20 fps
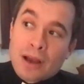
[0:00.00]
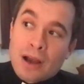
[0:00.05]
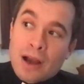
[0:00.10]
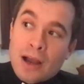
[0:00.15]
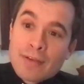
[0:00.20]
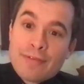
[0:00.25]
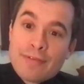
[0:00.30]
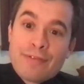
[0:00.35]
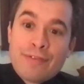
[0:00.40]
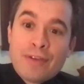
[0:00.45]

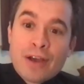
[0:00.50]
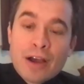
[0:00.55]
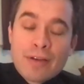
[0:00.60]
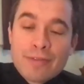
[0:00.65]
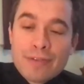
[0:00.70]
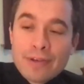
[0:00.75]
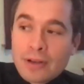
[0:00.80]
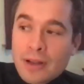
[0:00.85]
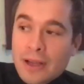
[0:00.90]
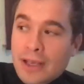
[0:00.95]
I
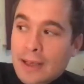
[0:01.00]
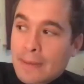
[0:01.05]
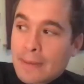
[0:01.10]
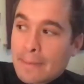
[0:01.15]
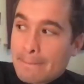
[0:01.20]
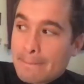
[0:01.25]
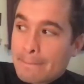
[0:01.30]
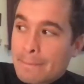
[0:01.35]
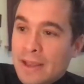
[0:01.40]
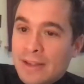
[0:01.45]
feel like
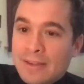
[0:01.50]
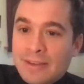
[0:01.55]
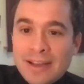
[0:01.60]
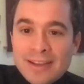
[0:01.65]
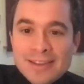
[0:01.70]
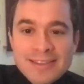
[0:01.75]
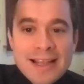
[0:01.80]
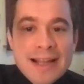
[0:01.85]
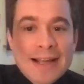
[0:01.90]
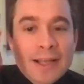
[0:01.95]
it's
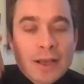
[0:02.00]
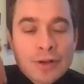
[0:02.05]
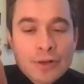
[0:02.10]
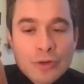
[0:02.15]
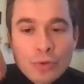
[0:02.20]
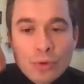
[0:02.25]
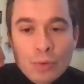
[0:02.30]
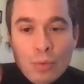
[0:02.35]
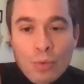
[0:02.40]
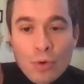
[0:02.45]
like standing
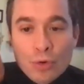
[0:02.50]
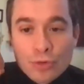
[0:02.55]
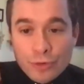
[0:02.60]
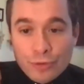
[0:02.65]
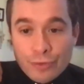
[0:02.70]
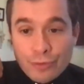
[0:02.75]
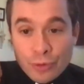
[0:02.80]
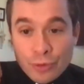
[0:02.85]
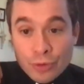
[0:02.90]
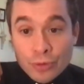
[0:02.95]
under a
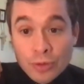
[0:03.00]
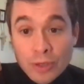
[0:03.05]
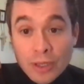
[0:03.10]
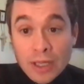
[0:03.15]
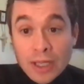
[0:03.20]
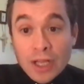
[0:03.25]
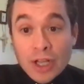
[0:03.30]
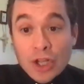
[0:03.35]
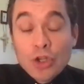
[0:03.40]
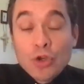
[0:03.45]
waterfall.
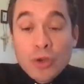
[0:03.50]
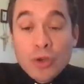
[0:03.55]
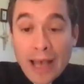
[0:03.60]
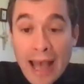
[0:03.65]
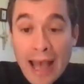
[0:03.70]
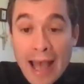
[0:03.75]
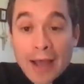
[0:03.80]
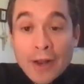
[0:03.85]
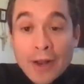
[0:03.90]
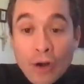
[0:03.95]
You
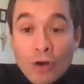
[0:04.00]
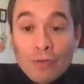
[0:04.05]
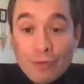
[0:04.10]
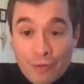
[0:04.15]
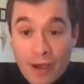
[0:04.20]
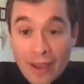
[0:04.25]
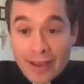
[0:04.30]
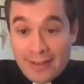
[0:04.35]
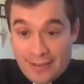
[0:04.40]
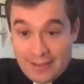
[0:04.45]
cannot
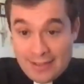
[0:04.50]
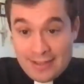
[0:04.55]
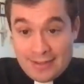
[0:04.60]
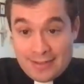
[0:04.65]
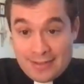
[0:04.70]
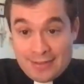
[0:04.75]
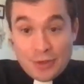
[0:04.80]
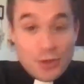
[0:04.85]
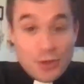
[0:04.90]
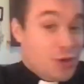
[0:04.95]
fight
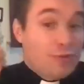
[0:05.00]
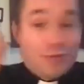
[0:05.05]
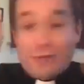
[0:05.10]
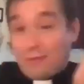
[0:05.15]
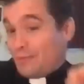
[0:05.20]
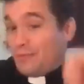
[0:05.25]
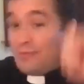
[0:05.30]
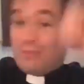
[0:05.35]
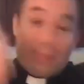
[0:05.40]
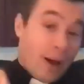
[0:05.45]
it. You can
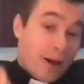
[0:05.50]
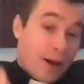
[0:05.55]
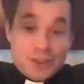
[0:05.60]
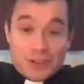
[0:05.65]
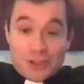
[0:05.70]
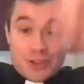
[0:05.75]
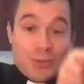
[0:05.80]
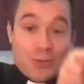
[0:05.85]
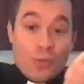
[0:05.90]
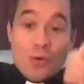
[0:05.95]

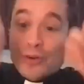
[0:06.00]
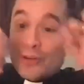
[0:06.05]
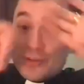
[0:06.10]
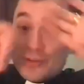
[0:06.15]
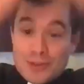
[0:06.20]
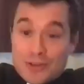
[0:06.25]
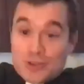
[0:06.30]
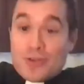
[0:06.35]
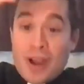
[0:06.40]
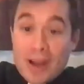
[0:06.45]
punch the
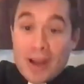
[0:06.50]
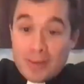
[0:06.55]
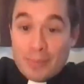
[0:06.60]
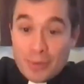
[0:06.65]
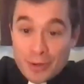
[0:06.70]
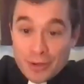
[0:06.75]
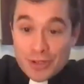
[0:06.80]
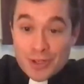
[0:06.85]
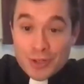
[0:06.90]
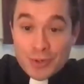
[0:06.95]
water and try and
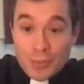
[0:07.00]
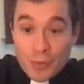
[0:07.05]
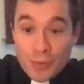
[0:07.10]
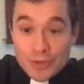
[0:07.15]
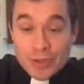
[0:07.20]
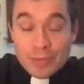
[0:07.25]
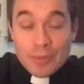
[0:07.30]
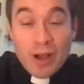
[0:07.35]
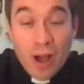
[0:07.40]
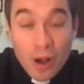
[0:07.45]
push the
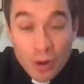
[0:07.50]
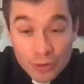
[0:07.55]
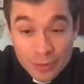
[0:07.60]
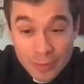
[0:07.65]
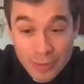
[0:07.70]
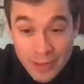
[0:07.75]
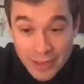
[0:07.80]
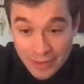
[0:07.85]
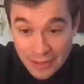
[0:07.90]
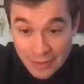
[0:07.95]
water, but
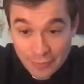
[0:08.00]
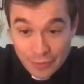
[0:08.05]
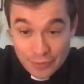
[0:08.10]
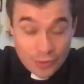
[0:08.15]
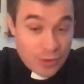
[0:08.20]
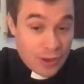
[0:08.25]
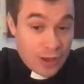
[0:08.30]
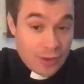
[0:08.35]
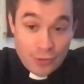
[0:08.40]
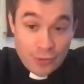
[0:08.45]
ultimately
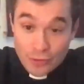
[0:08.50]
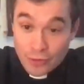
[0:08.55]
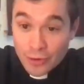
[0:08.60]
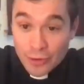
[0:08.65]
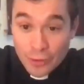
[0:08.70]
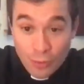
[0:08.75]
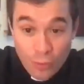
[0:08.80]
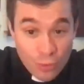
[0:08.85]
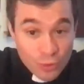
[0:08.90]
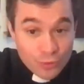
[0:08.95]
if you're
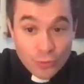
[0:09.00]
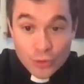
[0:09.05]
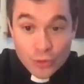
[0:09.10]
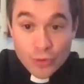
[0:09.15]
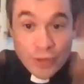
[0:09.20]
under a waterfall,